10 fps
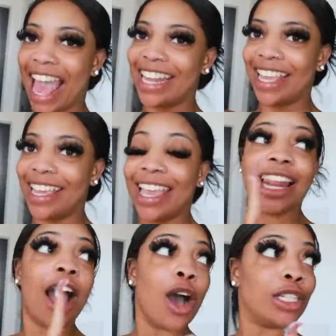I did it,
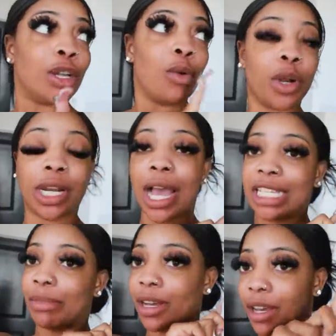and I also
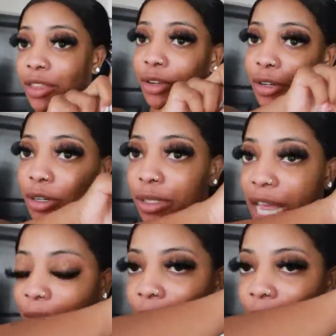organized my other, like